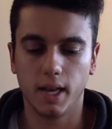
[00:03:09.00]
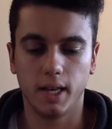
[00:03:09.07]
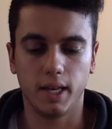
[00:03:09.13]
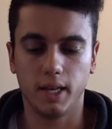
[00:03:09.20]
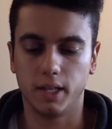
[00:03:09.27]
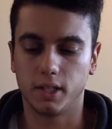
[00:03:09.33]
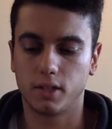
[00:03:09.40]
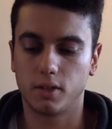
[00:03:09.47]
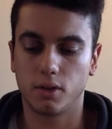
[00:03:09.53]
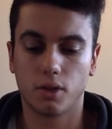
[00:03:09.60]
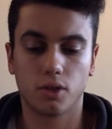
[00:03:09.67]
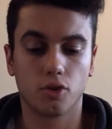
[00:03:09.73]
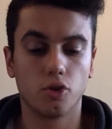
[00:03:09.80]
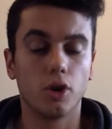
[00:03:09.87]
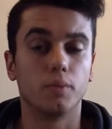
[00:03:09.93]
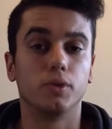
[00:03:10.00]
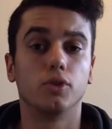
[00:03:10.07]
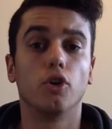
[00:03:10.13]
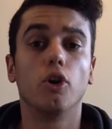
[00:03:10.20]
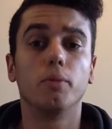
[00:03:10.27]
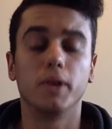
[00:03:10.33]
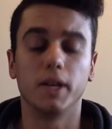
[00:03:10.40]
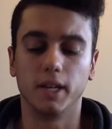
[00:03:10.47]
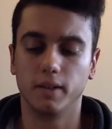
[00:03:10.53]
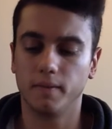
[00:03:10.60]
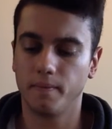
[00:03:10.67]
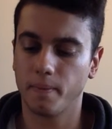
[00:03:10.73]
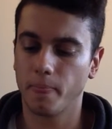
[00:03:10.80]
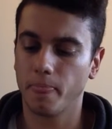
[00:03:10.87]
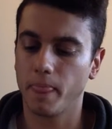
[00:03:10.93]
is through absorbing
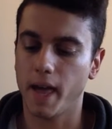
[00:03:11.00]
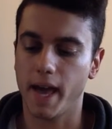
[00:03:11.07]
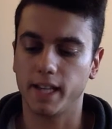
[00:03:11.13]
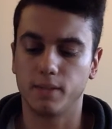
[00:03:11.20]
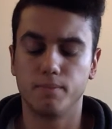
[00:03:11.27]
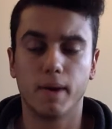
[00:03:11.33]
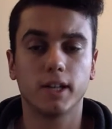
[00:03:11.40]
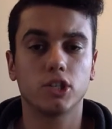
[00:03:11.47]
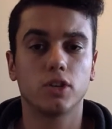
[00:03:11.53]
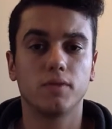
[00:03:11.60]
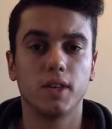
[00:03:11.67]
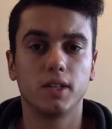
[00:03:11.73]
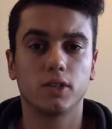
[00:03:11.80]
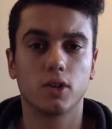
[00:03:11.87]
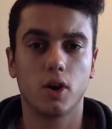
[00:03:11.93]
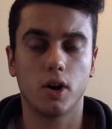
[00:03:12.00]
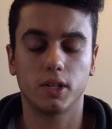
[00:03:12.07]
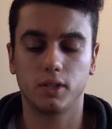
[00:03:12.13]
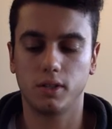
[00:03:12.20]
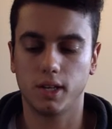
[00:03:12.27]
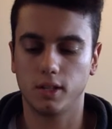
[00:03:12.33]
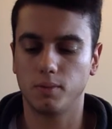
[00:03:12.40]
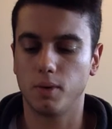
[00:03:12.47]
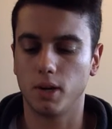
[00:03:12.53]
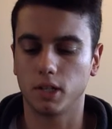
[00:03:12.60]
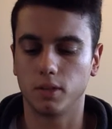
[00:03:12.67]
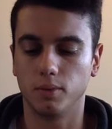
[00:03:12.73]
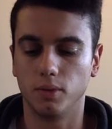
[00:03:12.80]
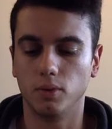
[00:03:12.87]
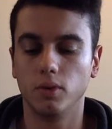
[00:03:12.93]
as much of these costs as
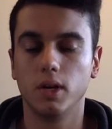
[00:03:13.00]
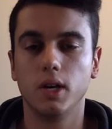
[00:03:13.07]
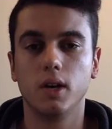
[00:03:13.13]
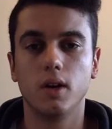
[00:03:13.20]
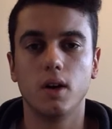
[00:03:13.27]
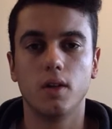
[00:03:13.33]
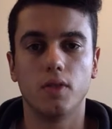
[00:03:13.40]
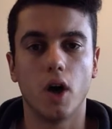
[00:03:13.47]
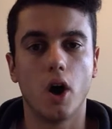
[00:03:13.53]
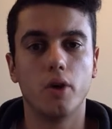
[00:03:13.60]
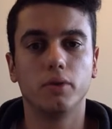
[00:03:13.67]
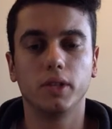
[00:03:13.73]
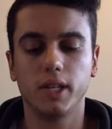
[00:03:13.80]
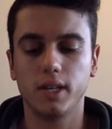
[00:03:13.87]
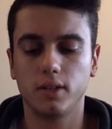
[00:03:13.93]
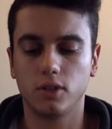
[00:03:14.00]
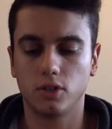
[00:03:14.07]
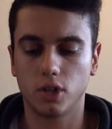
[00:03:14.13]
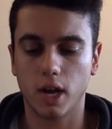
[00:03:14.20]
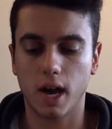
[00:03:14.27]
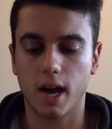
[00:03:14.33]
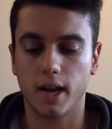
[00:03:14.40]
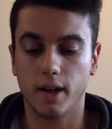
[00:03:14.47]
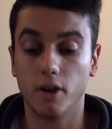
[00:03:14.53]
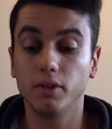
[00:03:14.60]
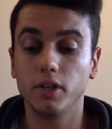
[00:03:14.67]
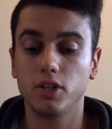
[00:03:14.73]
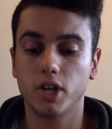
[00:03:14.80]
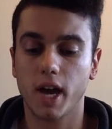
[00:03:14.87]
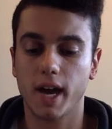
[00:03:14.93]
possible, the only
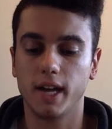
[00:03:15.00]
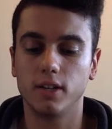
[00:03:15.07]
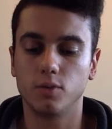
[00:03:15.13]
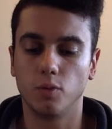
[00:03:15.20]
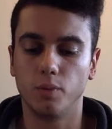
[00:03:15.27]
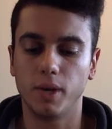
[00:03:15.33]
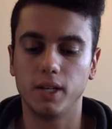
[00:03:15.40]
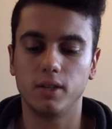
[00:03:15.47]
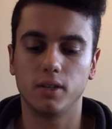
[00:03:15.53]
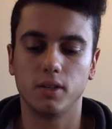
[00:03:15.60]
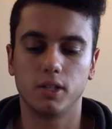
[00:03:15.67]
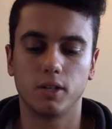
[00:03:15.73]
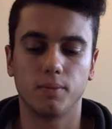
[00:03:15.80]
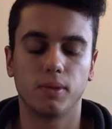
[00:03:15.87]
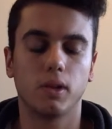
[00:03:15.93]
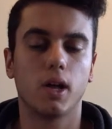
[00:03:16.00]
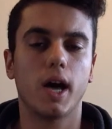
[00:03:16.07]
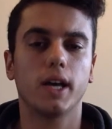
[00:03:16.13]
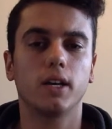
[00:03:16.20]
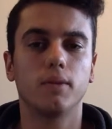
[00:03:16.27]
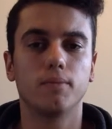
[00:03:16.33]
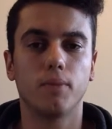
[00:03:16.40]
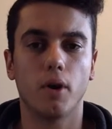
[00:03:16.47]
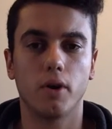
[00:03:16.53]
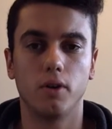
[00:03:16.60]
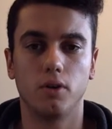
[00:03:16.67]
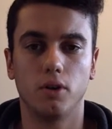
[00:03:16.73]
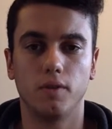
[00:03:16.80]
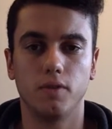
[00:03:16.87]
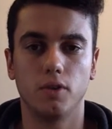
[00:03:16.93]
change will be to the supply
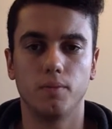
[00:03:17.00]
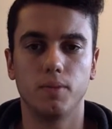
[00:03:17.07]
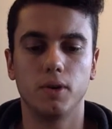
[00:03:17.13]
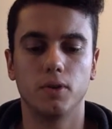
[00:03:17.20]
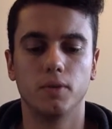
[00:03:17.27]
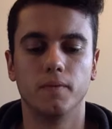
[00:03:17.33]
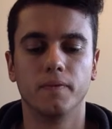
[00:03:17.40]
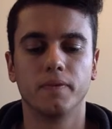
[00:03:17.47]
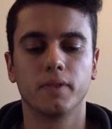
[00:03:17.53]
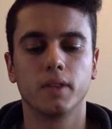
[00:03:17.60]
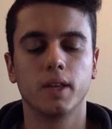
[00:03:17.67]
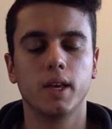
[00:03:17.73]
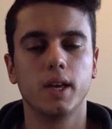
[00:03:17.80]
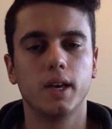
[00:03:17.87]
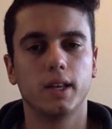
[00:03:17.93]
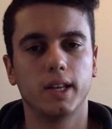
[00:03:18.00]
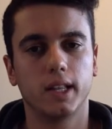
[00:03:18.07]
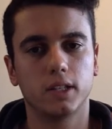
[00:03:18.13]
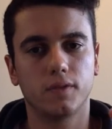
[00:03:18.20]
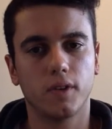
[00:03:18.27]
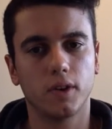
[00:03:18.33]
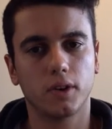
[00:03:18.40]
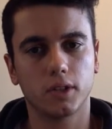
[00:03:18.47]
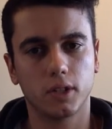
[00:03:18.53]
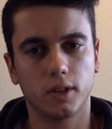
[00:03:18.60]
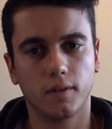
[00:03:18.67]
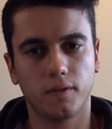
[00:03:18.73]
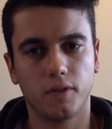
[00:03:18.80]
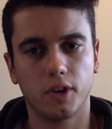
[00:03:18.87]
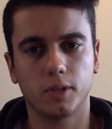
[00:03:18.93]
component of your bill. Now let's focus on
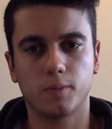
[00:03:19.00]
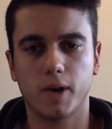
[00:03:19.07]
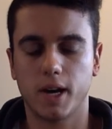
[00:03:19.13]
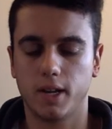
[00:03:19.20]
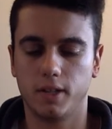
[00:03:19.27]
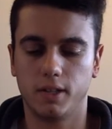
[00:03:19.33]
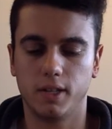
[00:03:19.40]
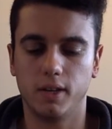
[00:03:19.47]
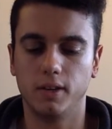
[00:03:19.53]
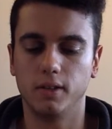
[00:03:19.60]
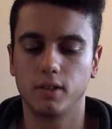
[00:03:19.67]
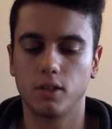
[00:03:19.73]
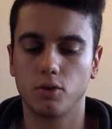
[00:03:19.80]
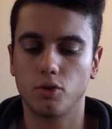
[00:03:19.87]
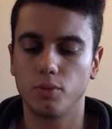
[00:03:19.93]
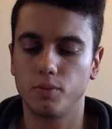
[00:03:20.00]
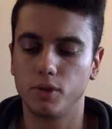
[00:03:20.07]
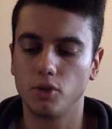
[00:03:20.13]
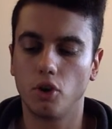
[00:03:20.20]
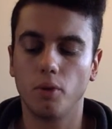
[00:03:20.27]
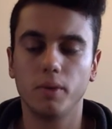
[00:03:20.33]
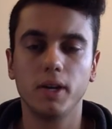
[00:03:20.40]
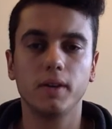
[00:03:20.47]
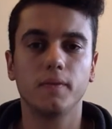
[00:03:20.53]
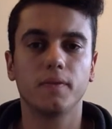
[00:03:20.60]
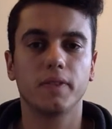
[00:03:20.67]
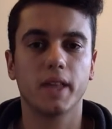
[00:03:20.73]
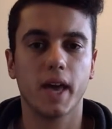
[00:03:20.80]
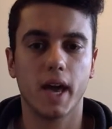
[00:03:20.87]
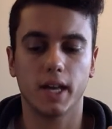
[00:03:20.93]
the first part of the sentence. Through absorbing
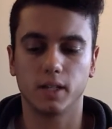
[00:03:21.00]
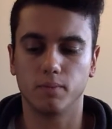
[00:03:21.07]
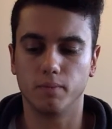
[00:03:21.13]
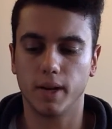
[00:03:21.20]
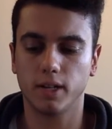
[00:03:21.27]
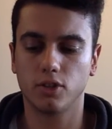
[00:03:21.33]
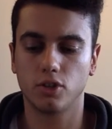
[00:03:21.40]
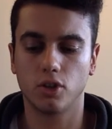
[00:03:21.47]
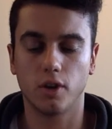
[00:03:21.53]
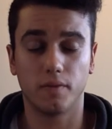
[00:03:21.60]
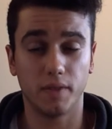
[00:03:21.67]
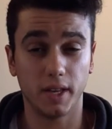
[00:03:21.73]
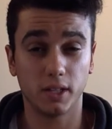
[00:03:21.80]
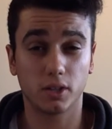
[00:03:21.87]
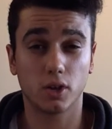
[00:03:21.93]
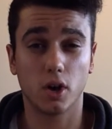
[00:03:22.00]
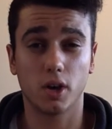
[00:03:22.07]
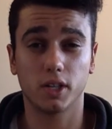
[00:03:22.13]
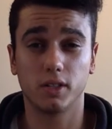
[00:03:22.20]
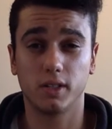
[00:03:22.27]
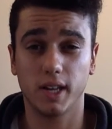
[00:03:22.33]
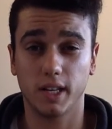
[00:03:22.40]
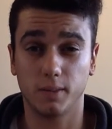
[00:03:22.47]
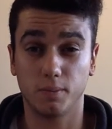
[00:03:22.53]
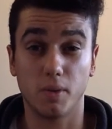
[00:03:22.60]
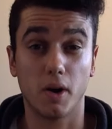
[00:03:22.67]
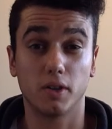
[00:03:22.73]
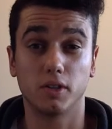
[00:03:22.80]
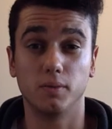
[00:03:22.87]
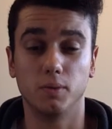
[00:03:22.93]
as much of these costs as
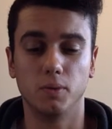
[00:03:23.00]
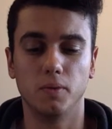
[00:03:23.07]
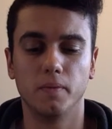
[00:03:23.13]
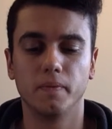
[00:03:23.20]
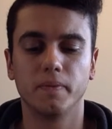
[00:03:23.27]
possible.